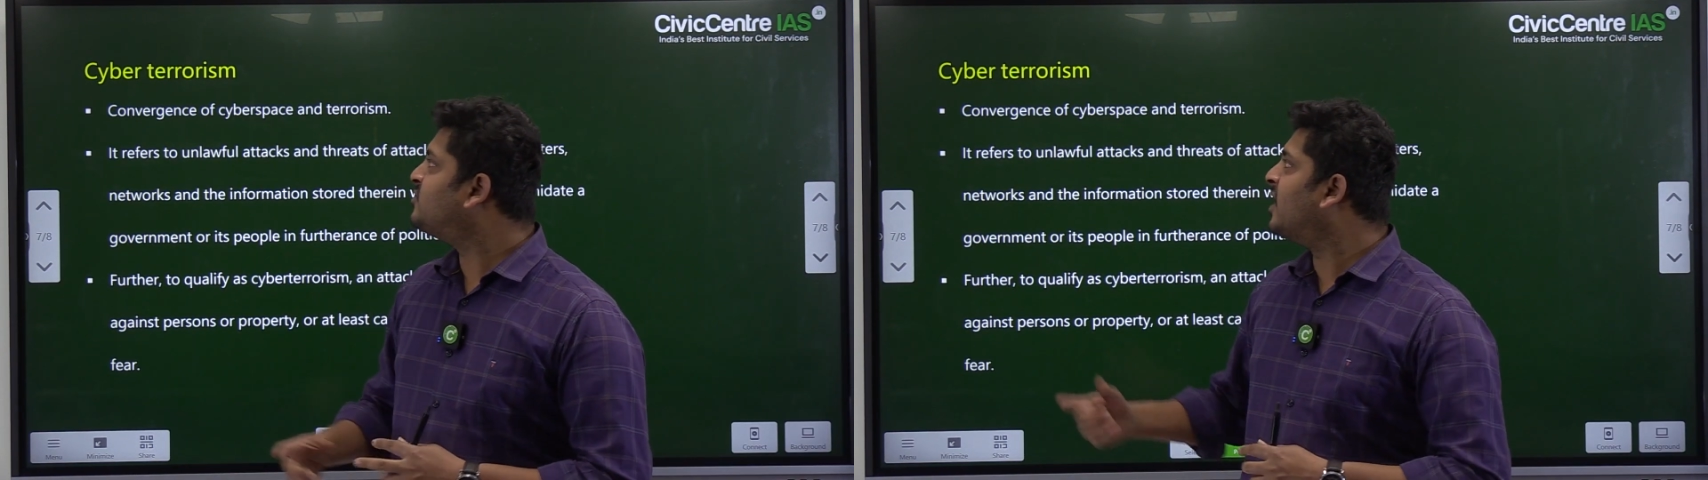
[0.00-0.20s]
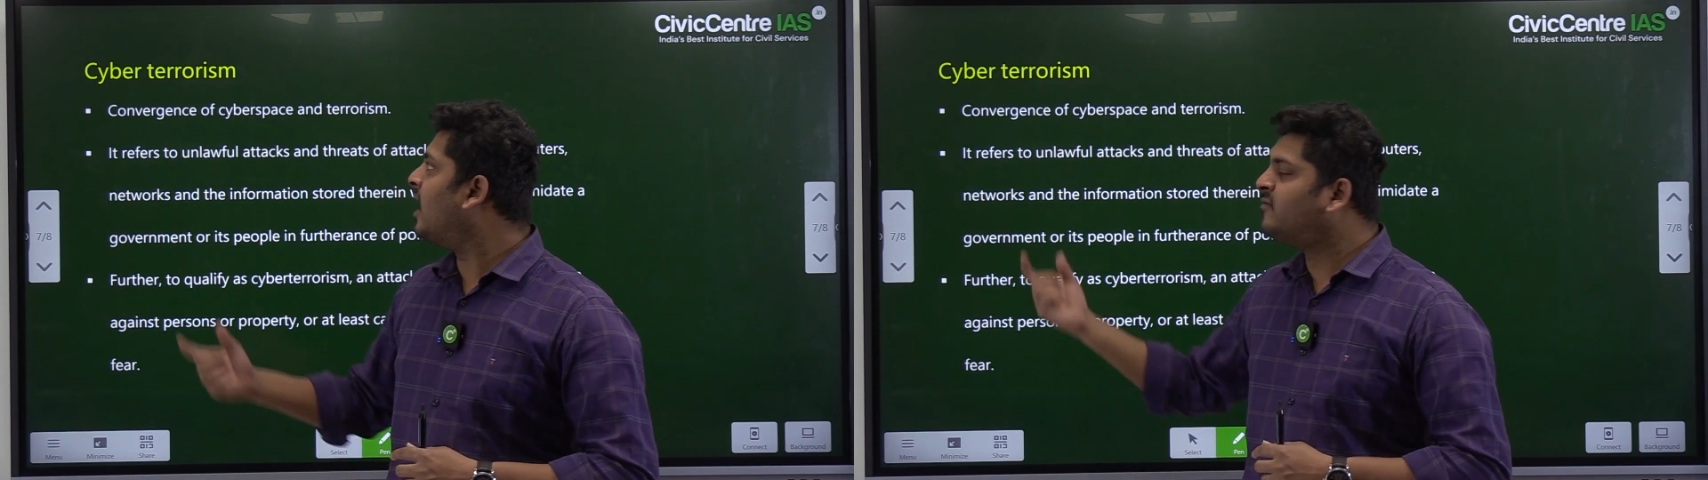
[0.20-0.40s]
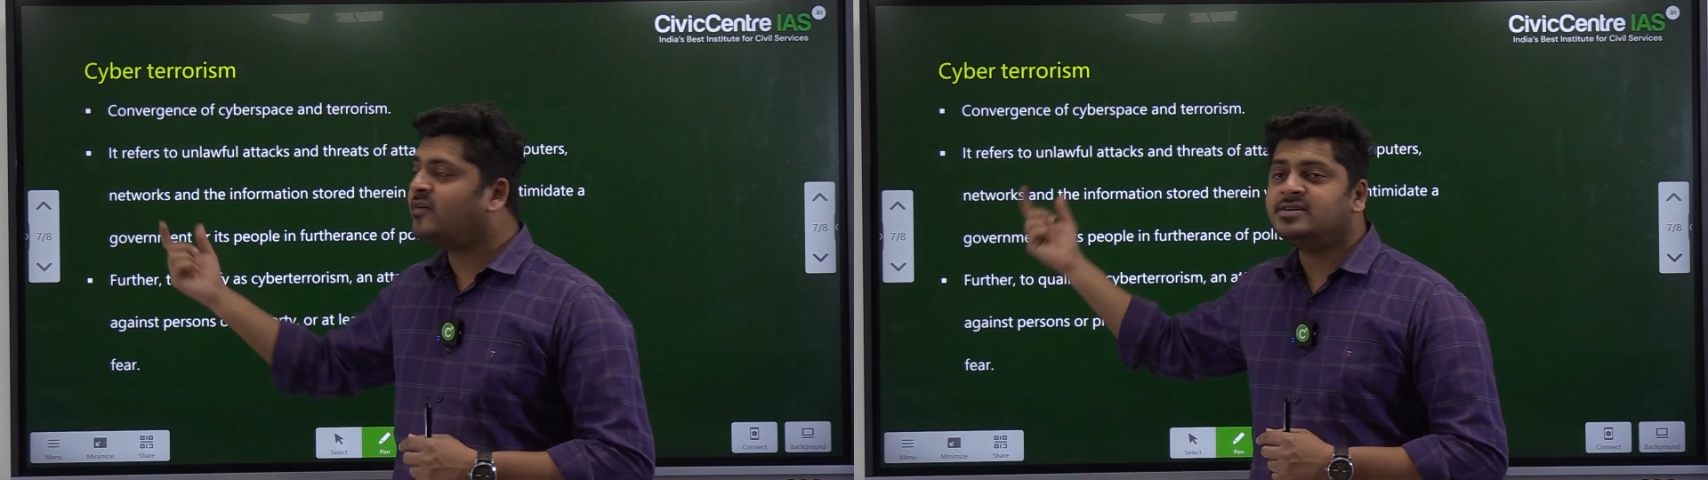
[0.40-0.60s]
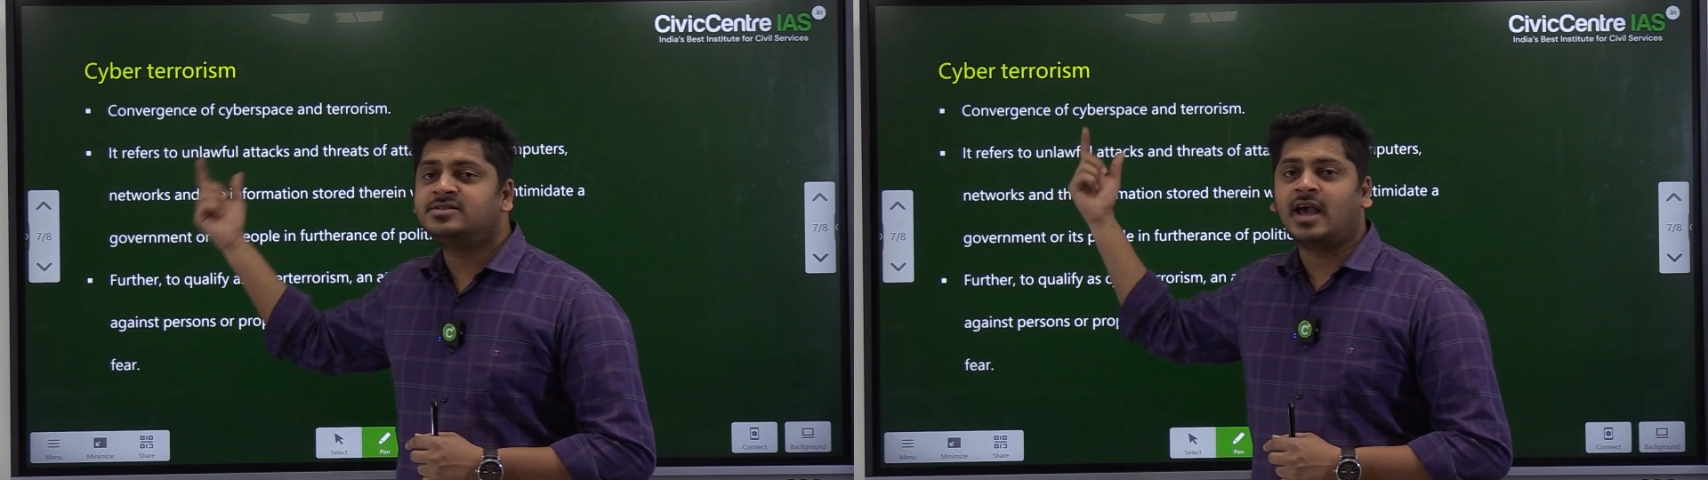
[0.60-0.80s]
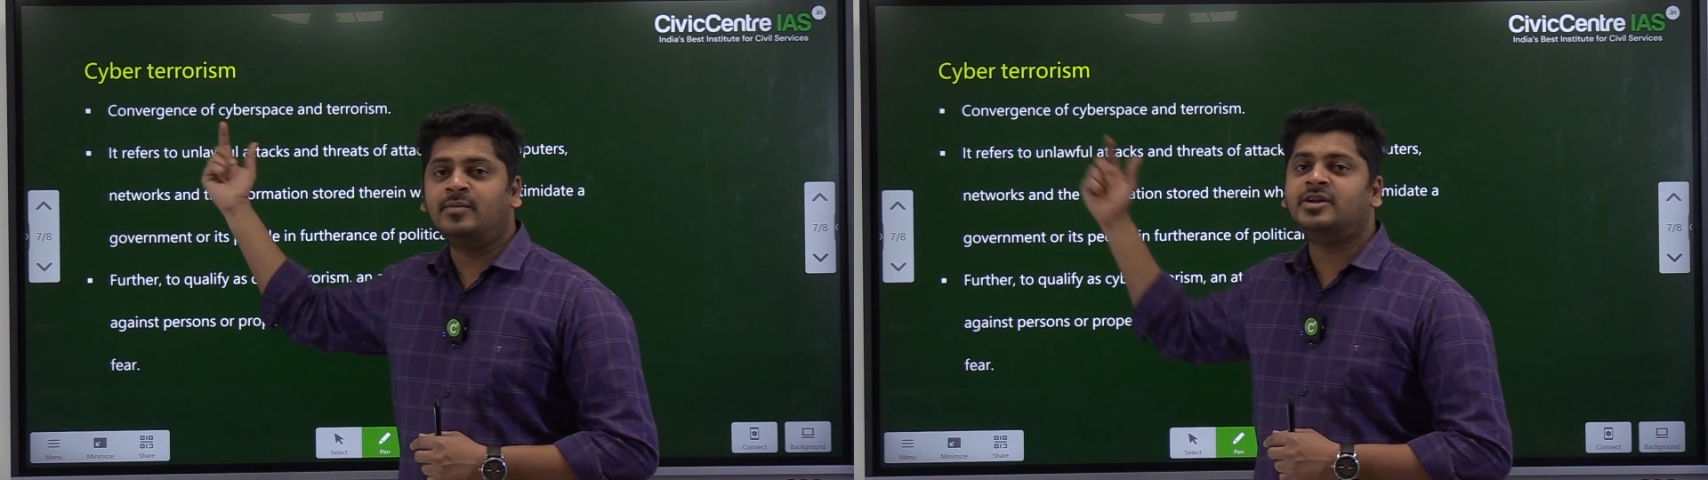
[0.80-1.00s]
we have
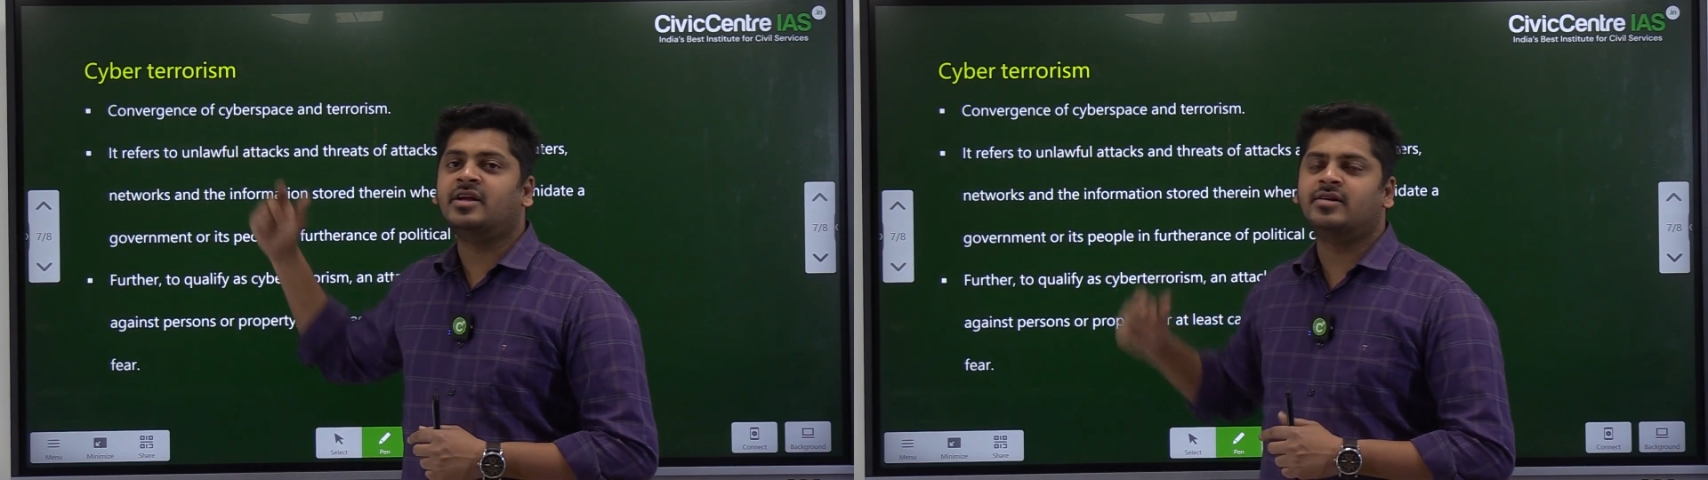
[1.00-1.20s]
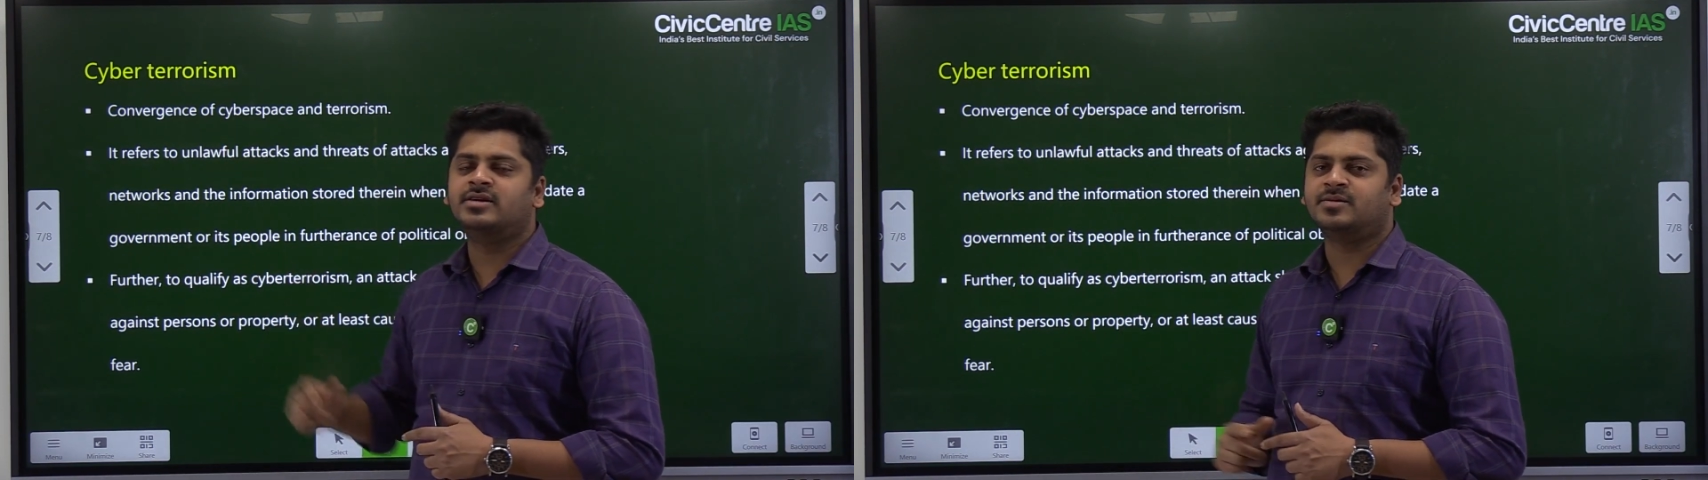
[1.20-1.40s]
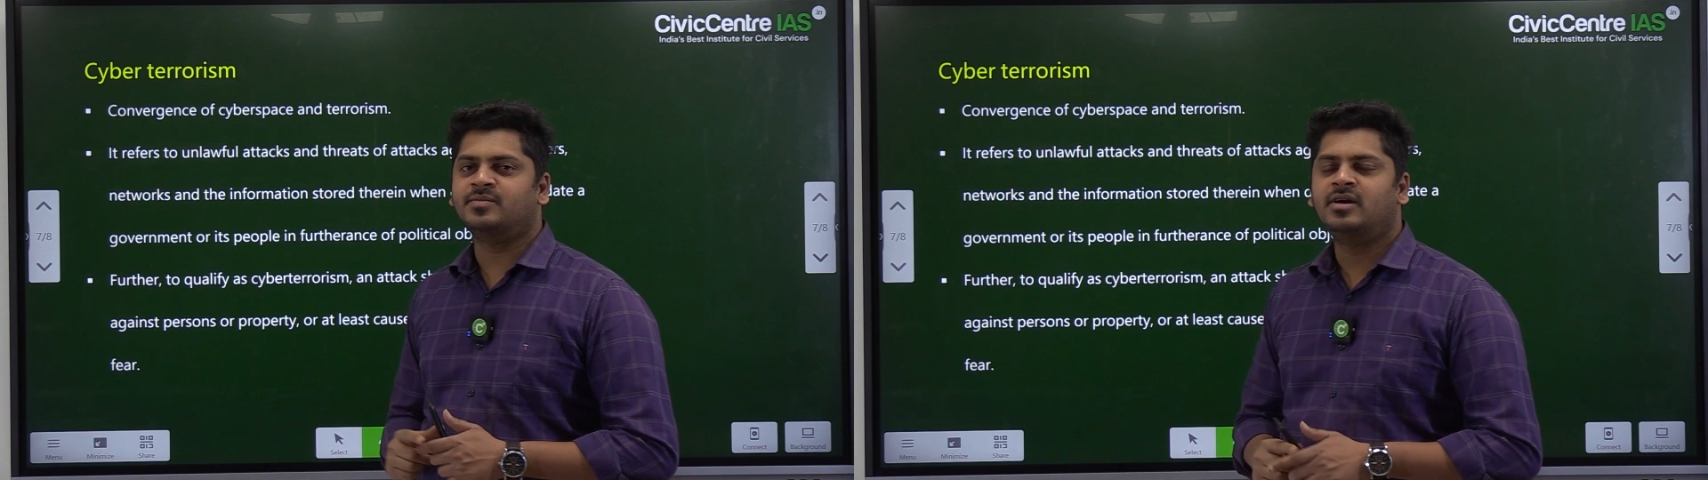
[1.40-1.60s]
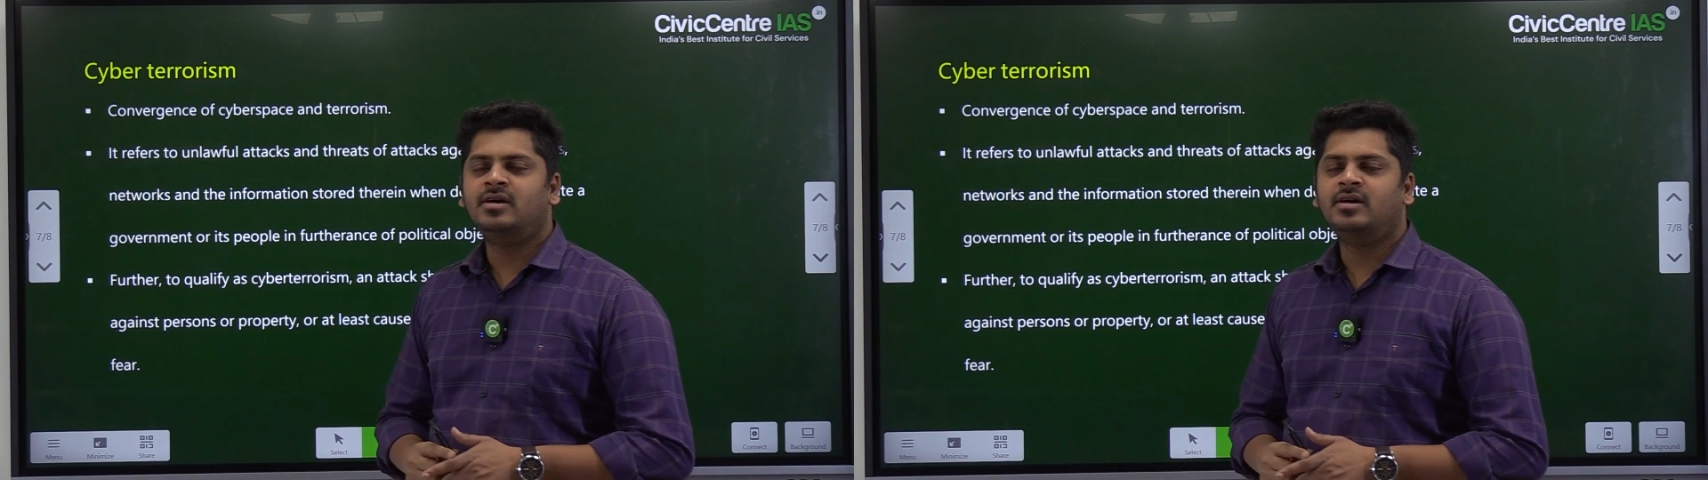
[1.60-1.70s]
cyber terrorism.